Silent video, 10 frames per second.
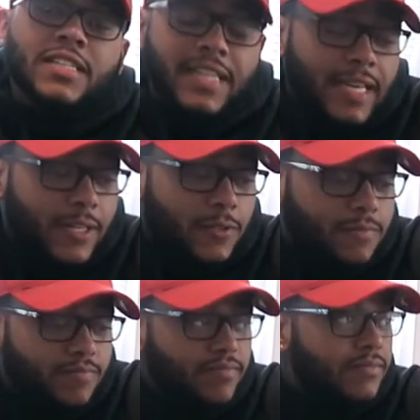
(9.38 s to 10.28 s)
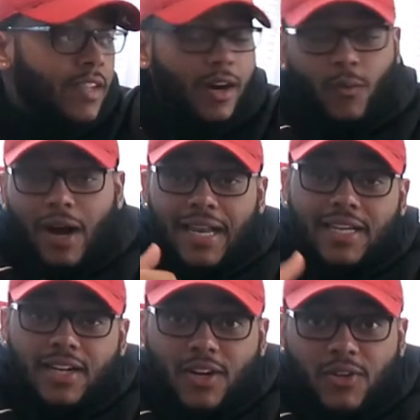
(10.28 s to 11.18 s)
Now, a while
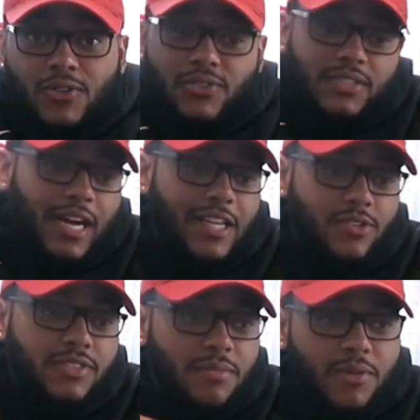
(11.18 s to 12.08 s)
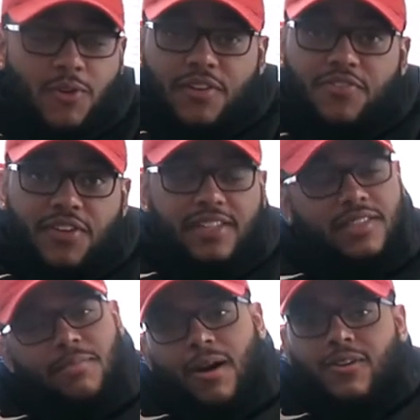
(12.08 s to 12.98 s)
ago, I used to be on the fence
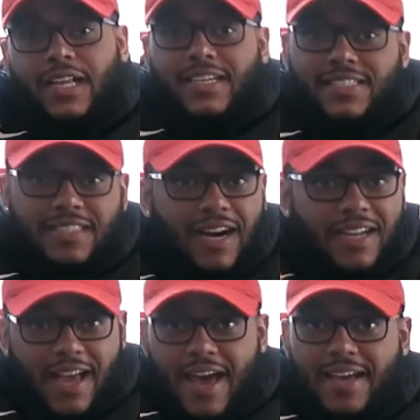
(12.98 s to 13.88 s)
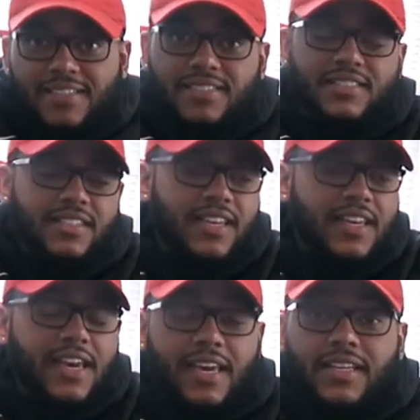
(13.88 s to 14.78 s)
about like StockX
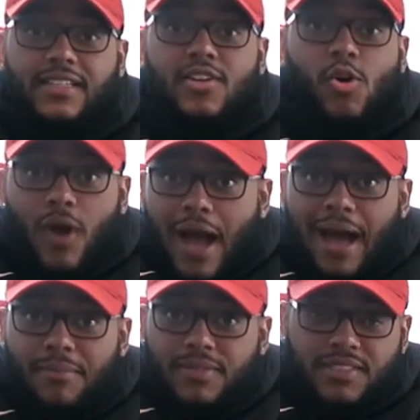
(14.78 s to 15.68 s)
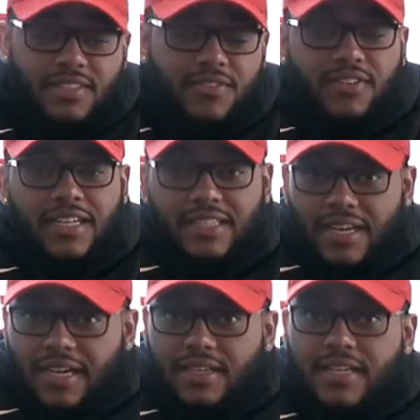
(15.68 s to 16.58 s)
and Go app, stuff like
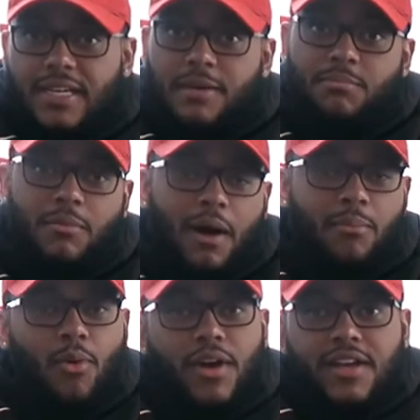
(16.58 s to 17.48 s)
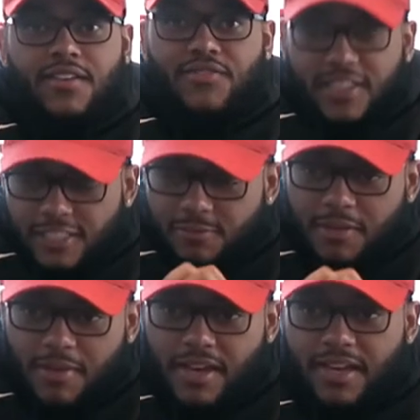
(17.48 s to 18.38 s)
that. But my boy convinced
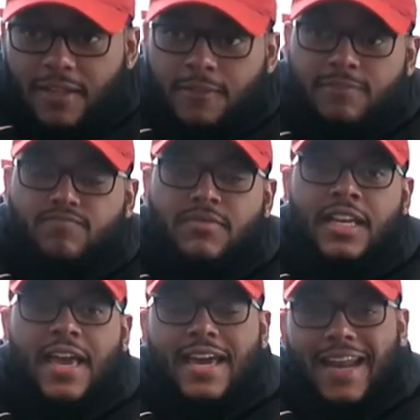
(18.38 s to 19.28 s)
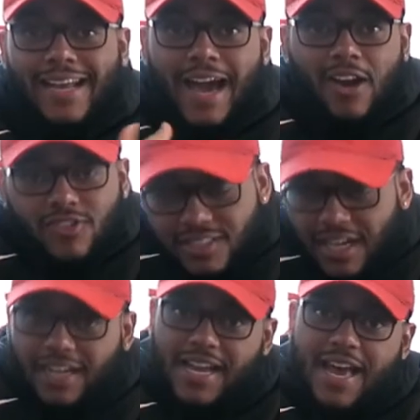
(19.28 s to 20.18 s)
me, man, and I got on
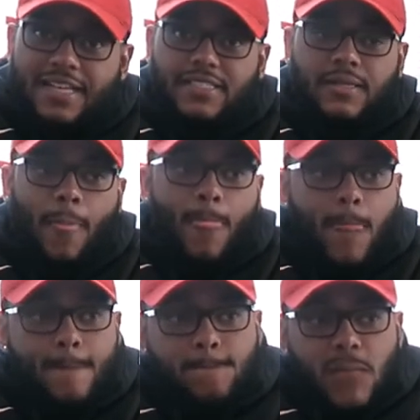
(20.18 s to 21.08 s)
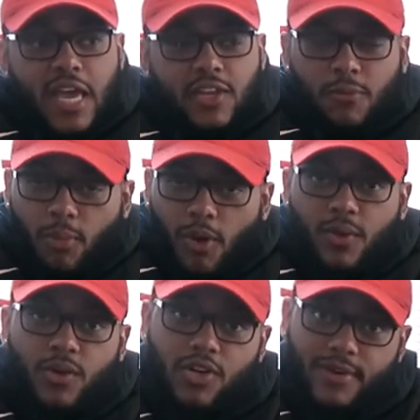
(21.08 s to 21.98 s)
StockX, and your
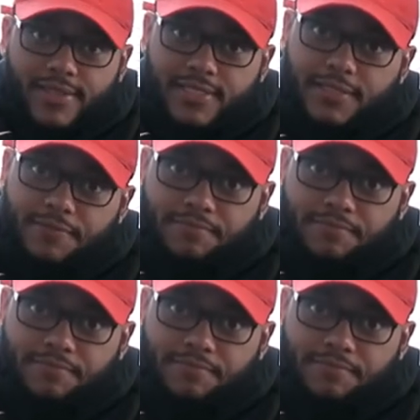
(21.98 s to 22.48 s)
boy went crazy.